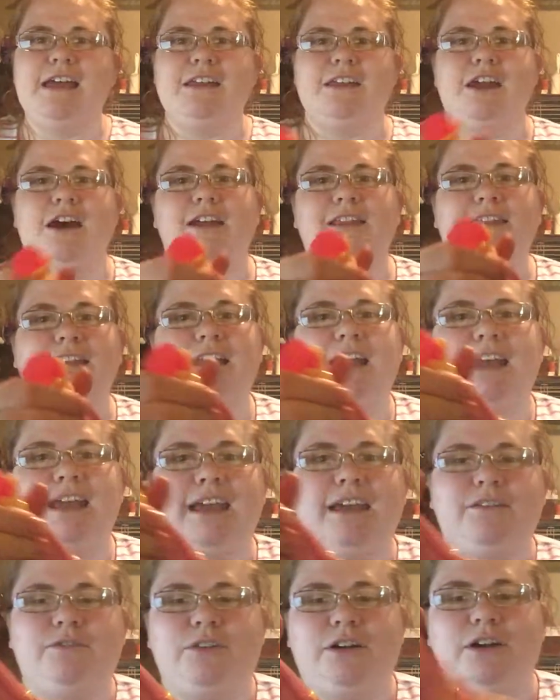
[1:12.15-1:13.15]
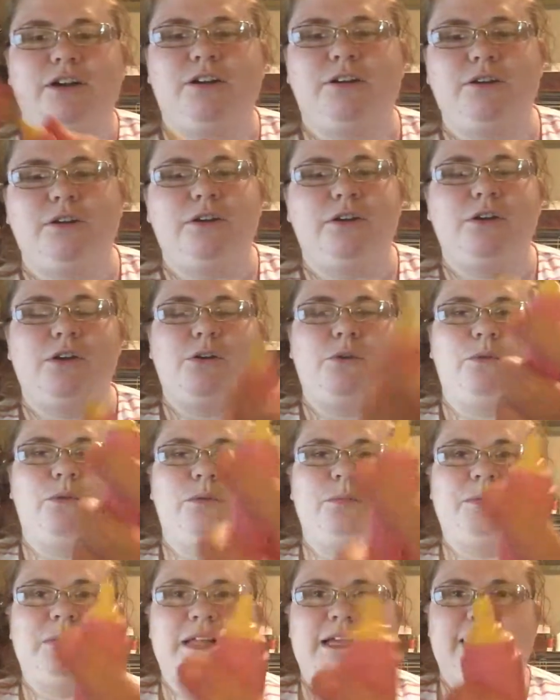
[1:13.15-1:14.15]
Not that I ever
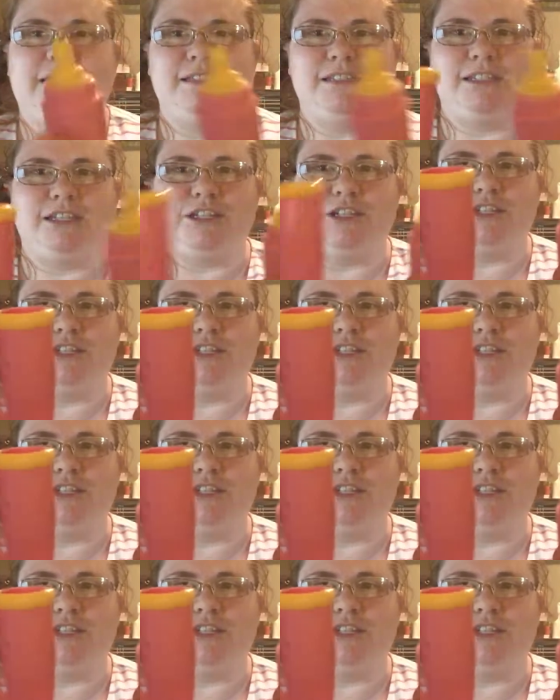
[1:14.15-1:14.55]
will plan to